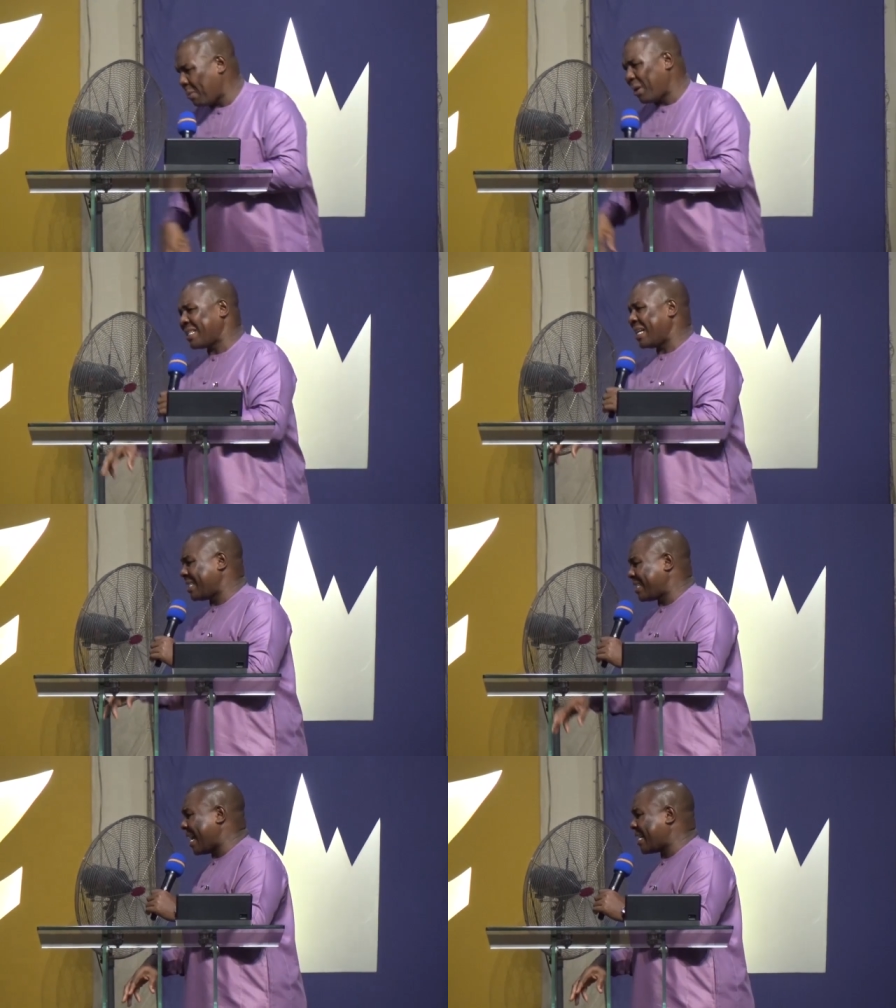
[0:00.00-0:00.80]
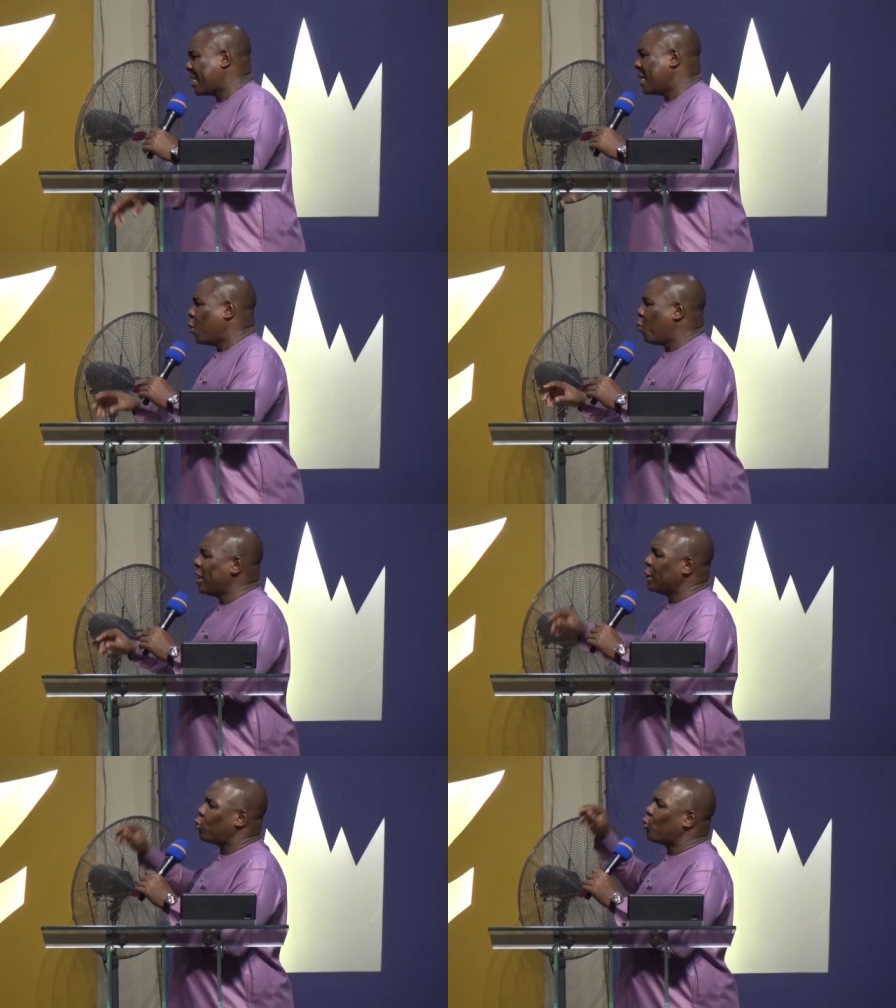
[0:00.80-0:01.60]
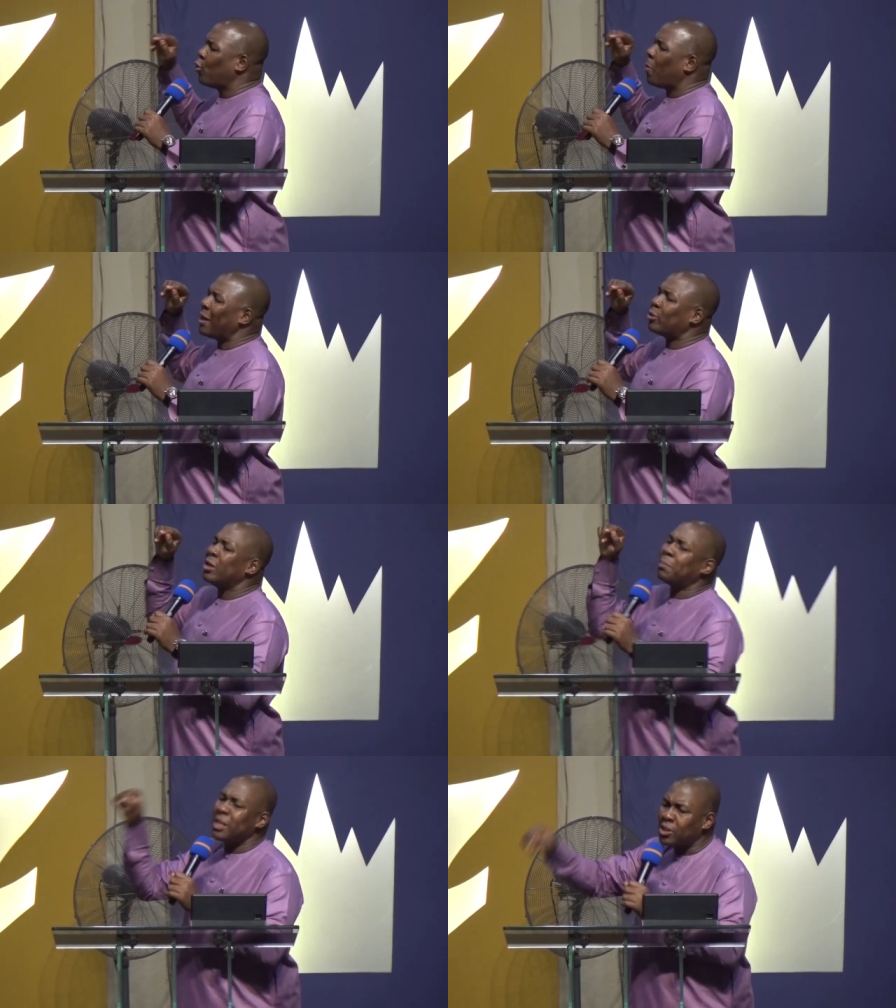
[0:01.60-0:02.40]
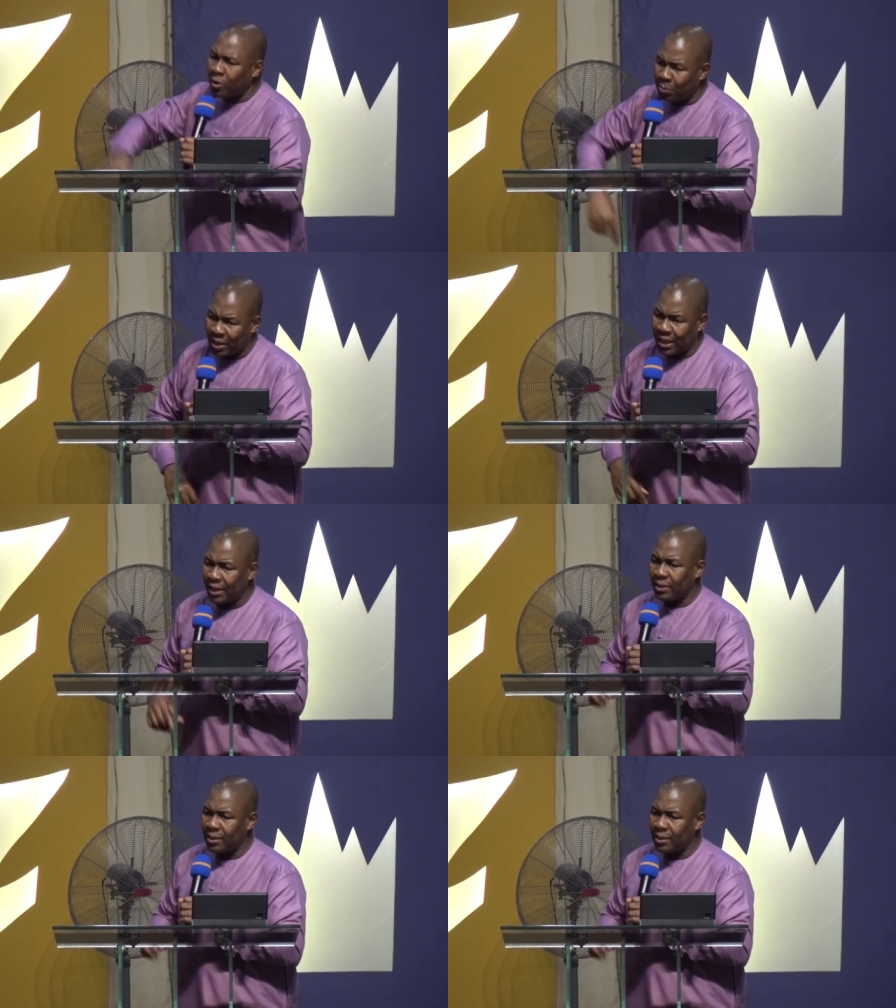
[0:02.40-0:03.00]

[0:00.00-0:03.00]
brothers and sisters, we need to go back to the place of prayer.